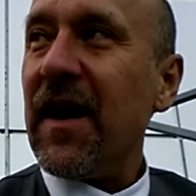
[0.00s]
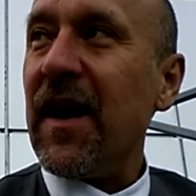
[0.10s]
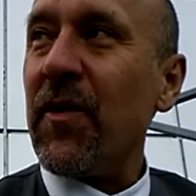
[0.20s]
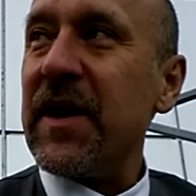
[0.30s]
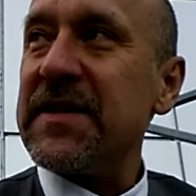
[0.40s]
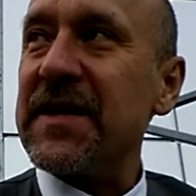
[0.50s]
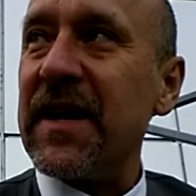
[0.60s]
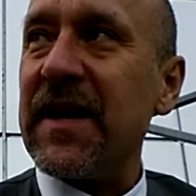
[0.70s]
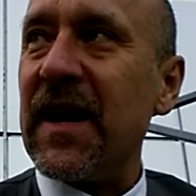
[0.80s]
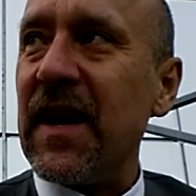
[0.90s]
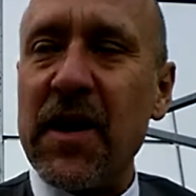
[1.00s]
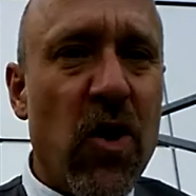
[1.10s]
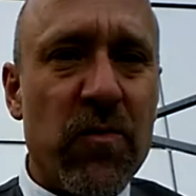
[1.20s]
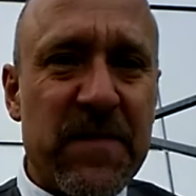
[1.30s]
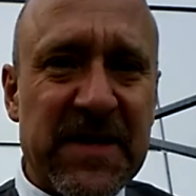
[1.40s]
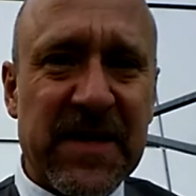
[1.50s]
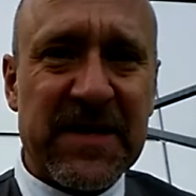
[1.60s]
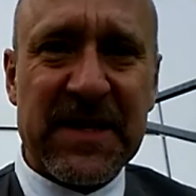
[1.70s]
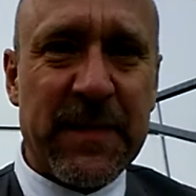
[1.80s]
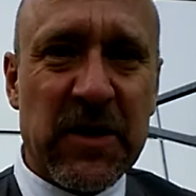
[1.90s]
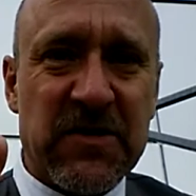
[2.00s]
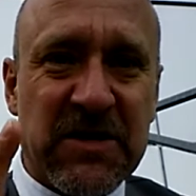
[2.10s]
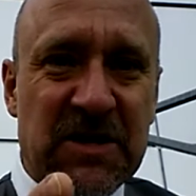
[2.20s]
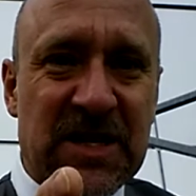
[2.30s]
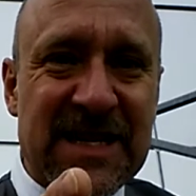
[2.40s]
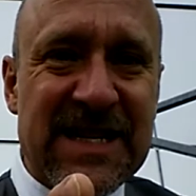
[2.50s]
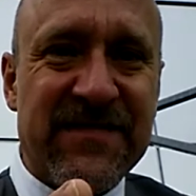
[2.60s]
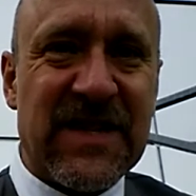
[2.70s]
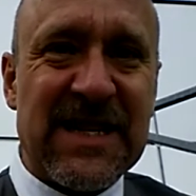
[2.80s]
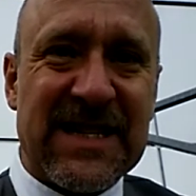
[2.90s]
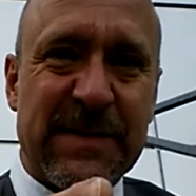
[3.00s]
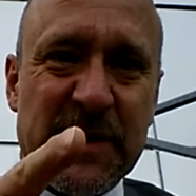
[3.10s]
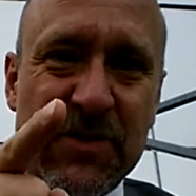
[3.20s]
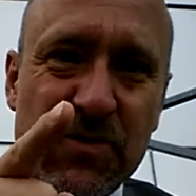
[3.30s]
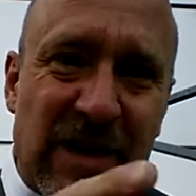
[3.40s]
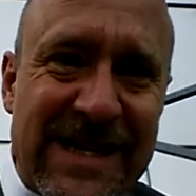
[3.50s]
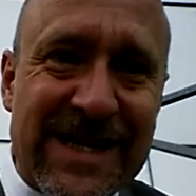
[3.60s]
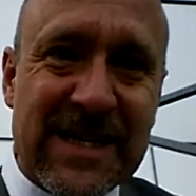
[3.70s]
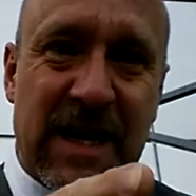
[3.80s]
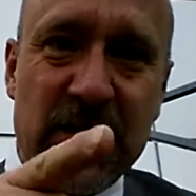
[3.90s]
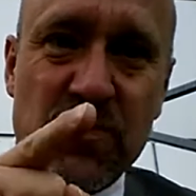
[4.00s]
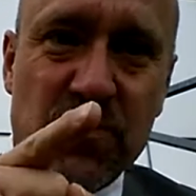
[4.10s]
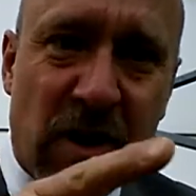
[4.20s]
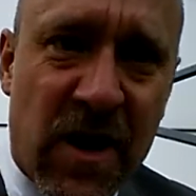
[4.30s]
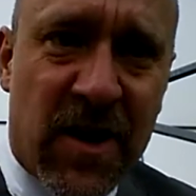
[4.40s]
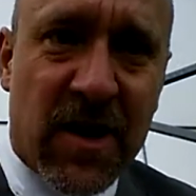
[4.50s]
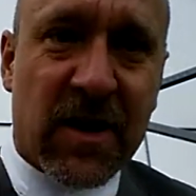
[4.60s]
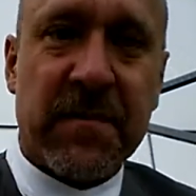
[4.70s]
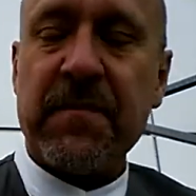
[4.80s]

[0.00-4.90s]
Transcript: Uh, where he said, uh, Nope, this isn't about good and evil, it's about right and wrong.